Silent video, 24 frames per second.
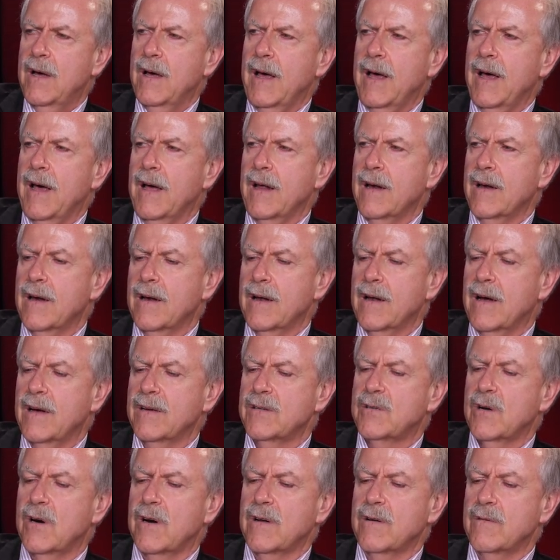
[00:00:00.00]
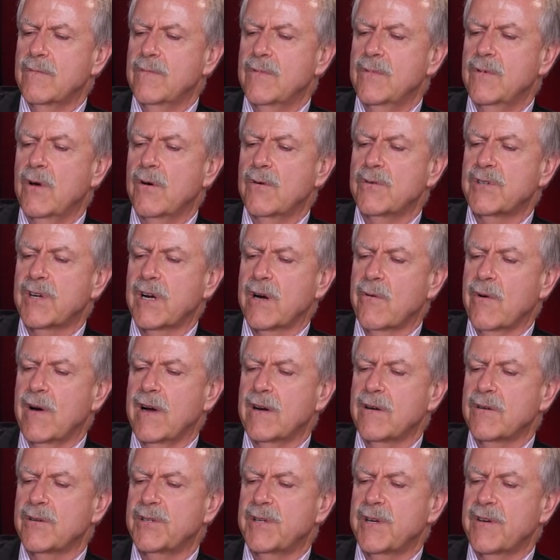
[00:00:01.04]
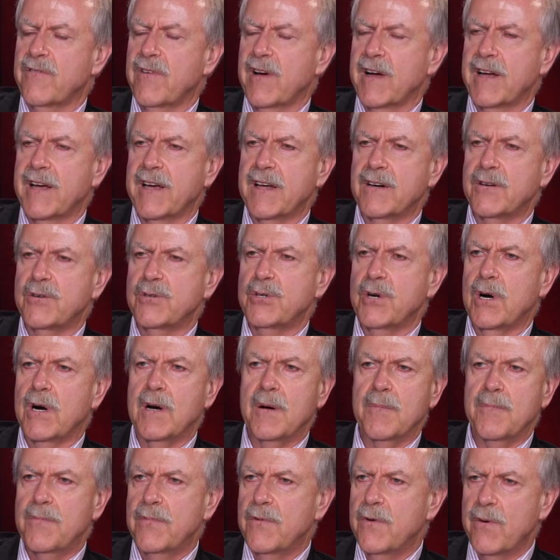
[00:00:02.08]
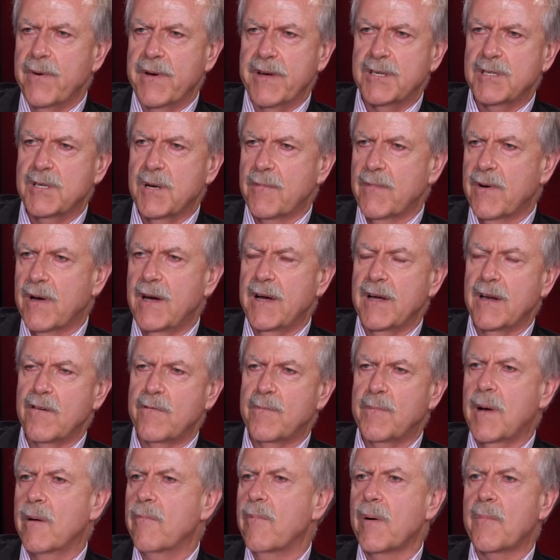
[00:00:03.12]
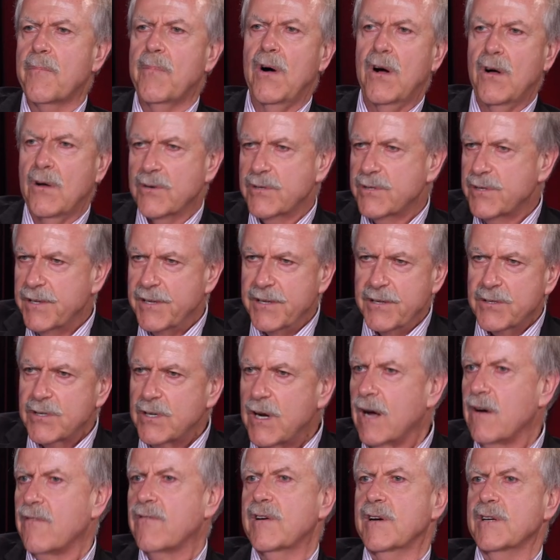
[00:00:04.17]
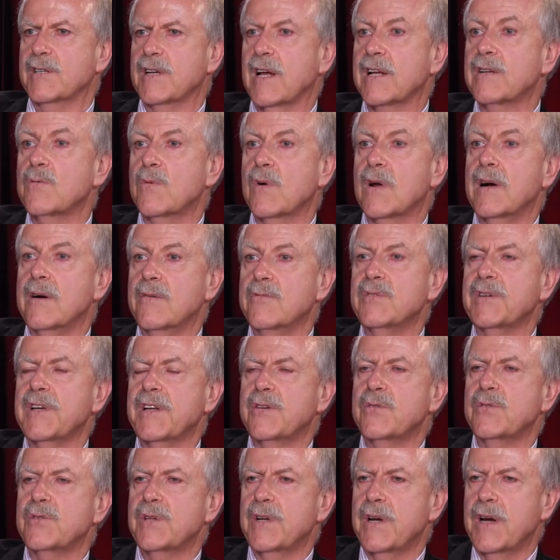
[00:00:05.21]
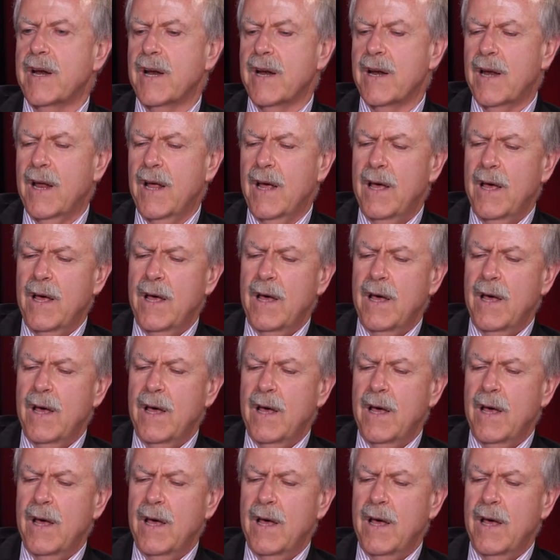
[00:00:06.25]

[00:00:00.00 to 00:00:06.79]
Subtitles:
And I started nosing around to see if I could get a job doing some kind of public policy stuff, because that's what I was interested in.